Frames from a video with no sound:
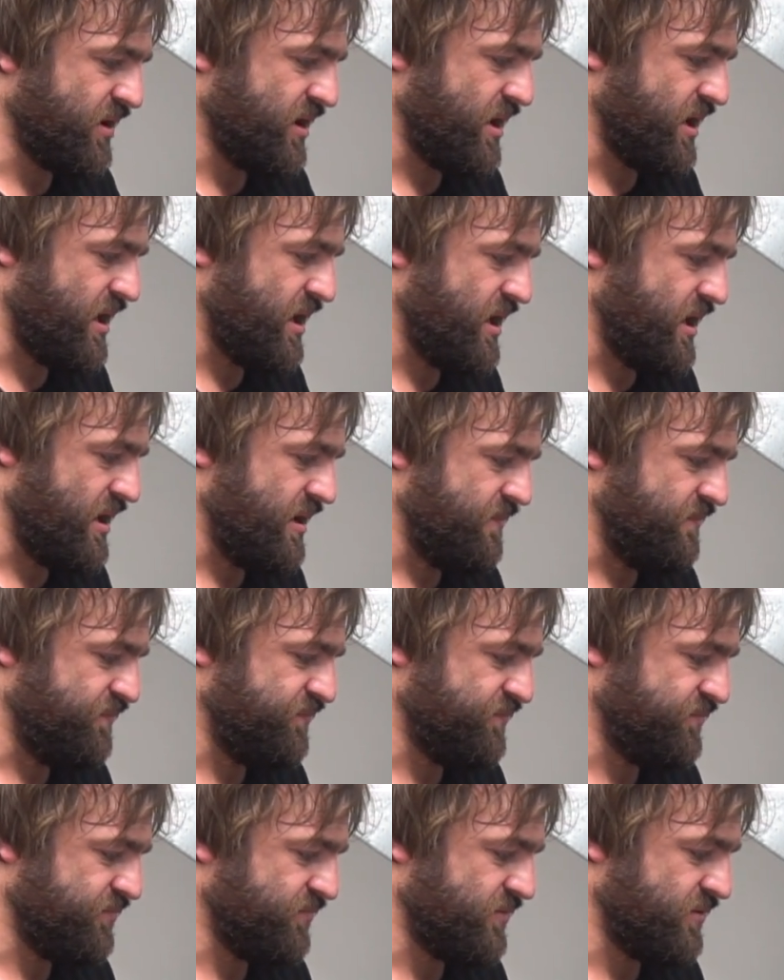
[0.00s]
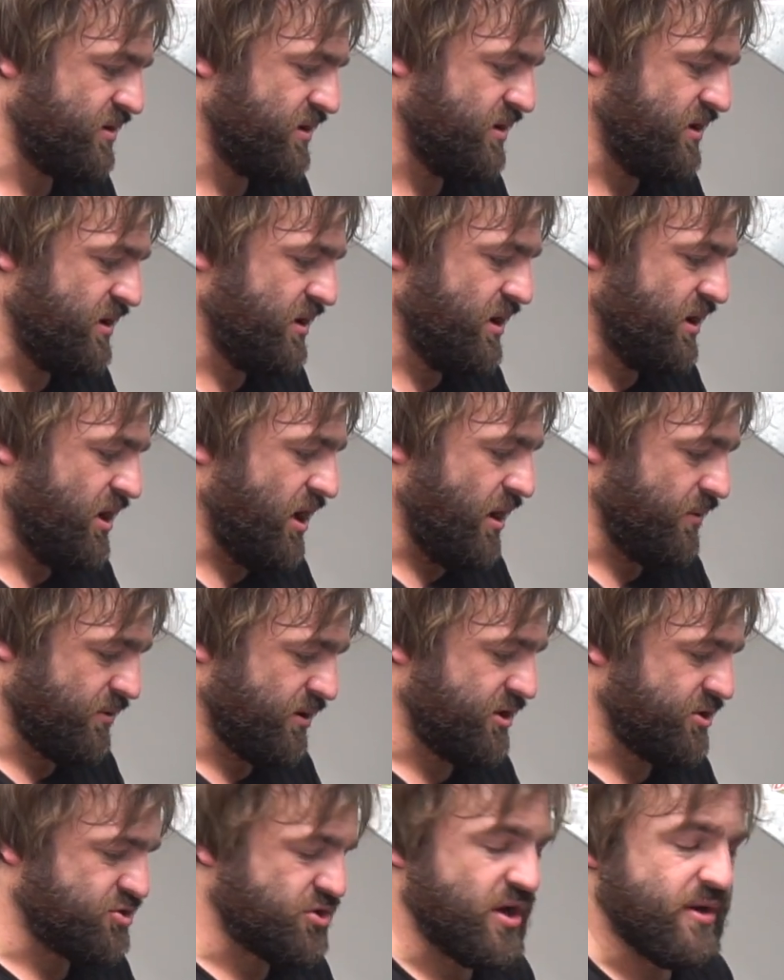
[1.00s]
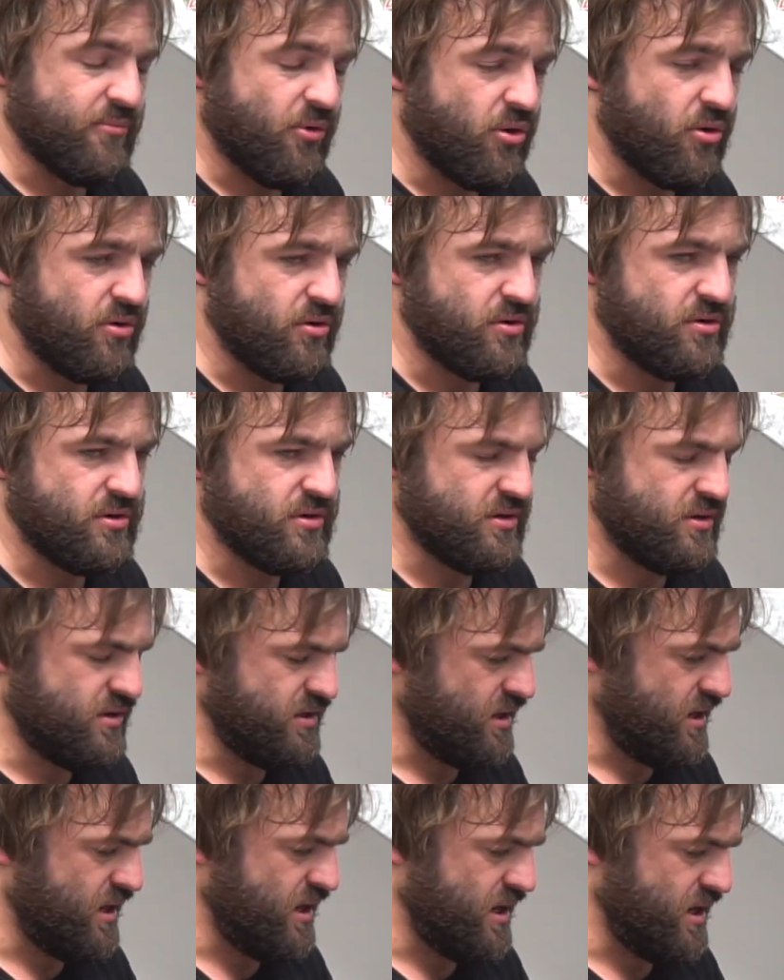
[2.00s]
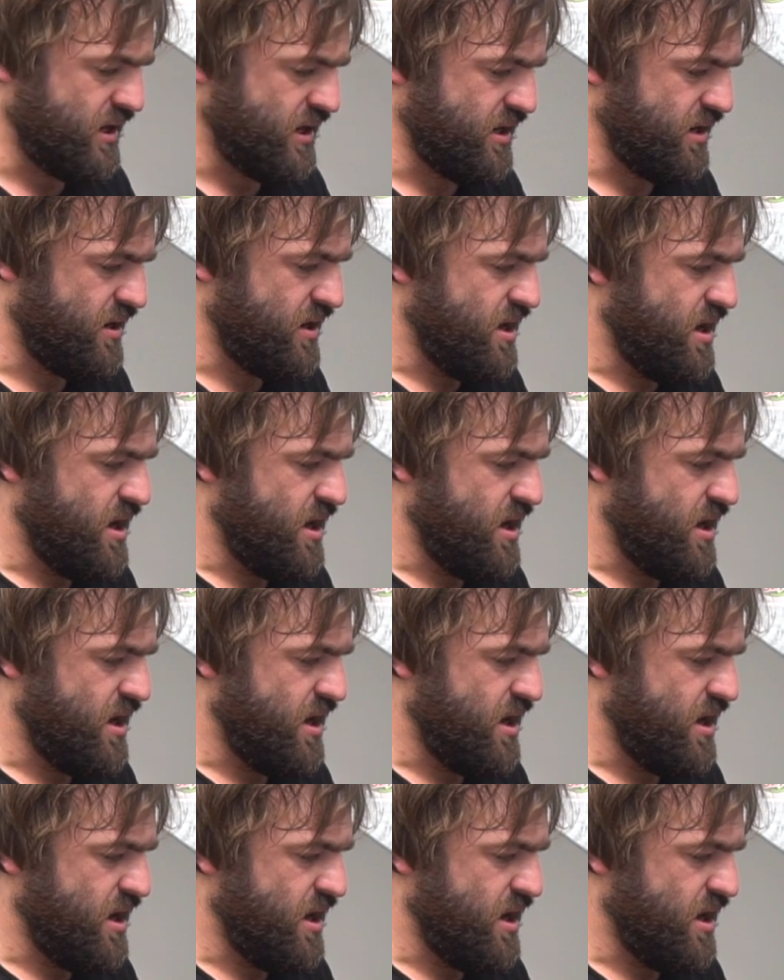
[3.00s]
Um, I'm going to try more, uh,